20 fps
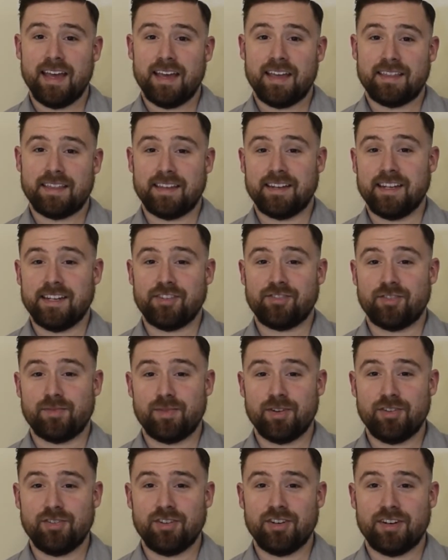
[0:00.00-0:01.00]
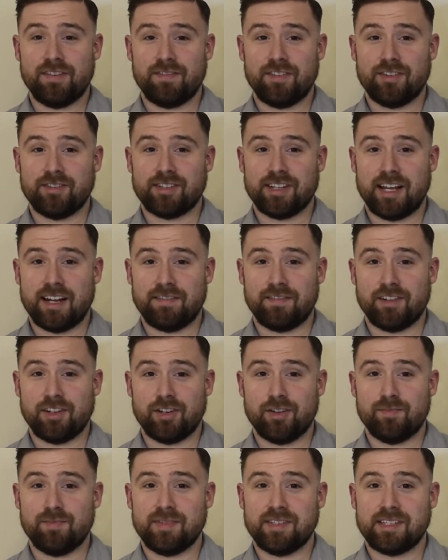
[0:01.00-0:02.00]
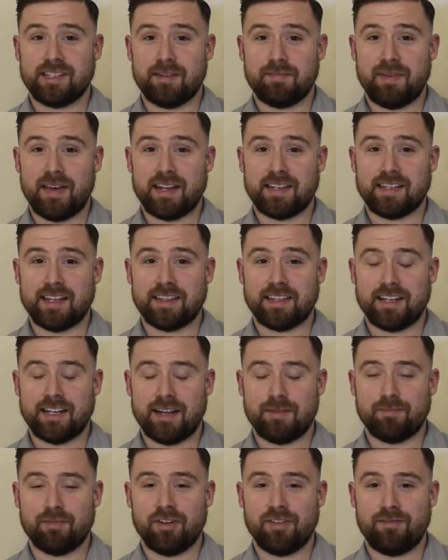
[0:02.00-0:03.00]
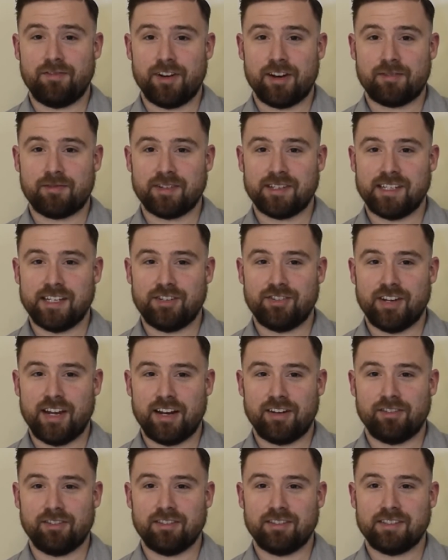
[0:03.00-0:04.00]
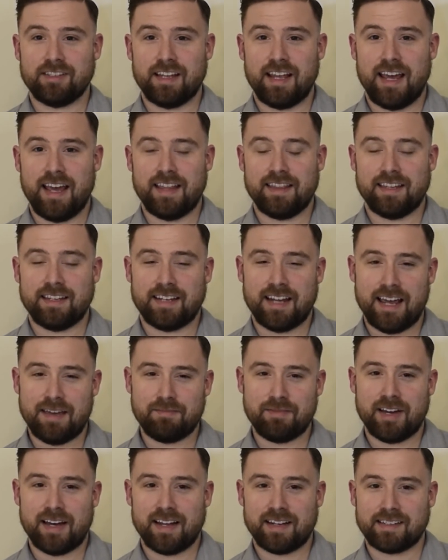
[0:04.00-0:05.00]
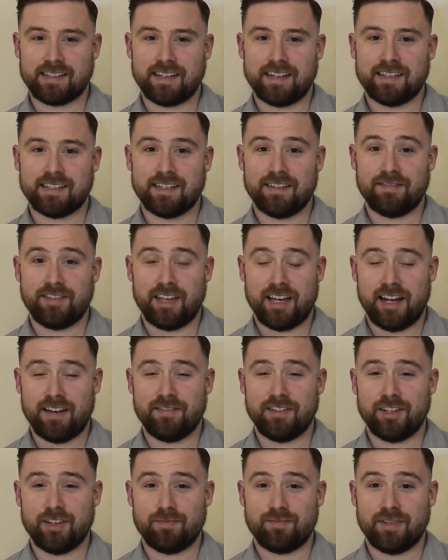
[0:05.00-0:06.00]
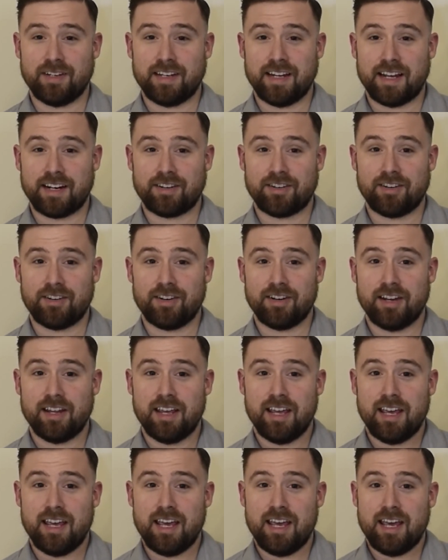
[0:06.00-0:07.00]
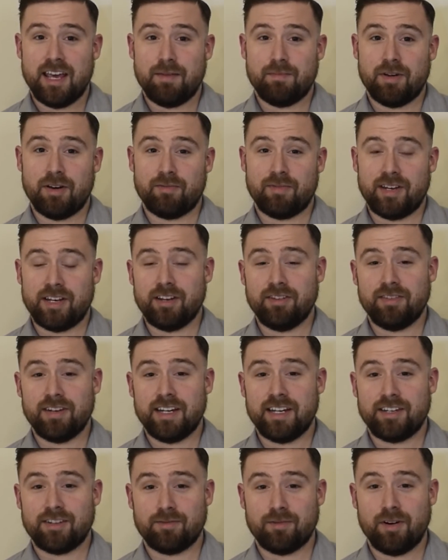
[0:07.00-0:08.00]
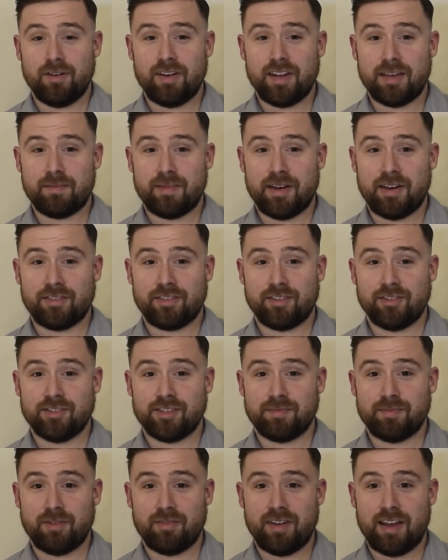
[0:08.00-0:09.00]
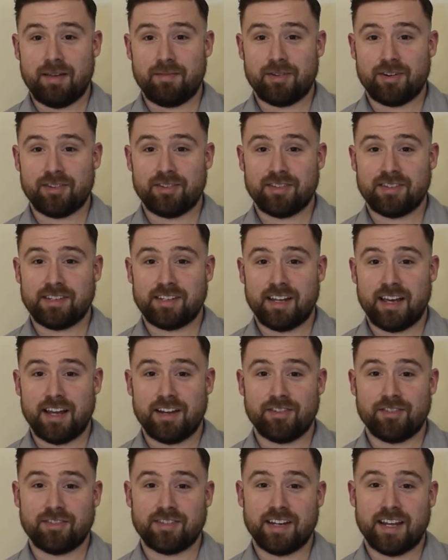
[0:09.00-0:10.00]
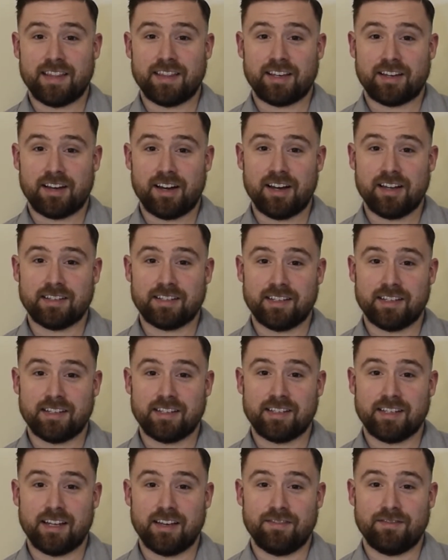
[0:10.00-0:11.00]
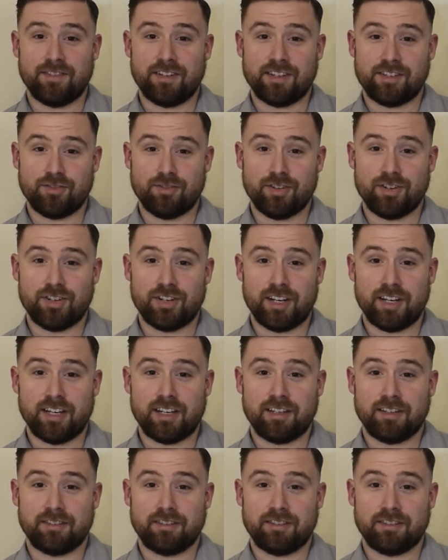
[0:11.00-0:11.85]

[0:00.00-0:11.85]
The distribution of those envelopes depends on the number of frequency channels and the time constants of the envelope detector, but we don't need to worry about those parameters to understand the causes of distortion.